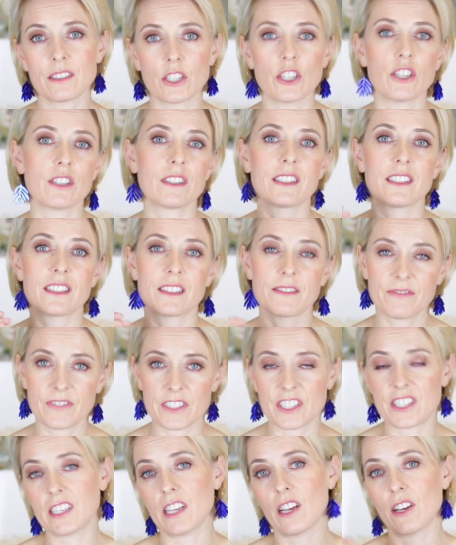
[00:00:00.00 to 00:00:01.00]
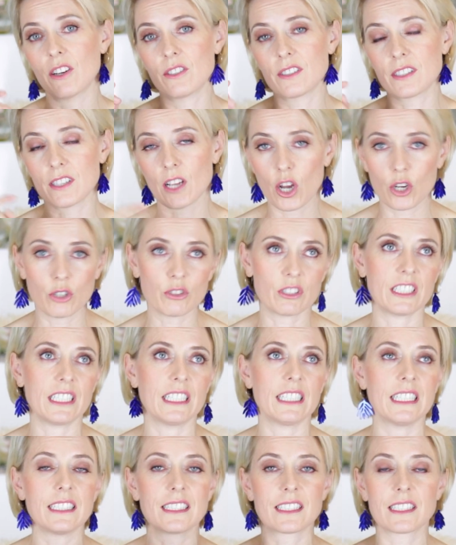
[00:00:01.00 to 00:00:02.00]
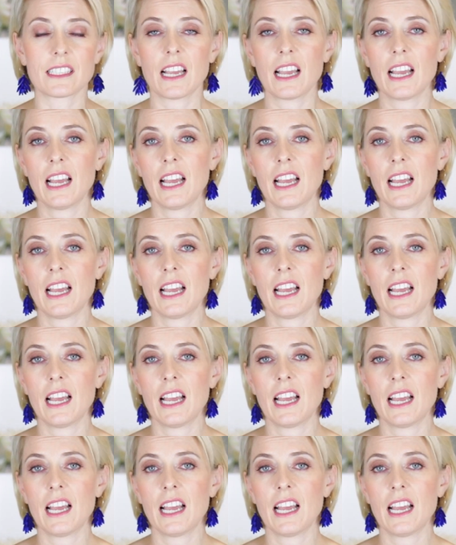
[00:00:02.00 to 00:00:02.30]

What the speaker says: nurses, physios, OTs,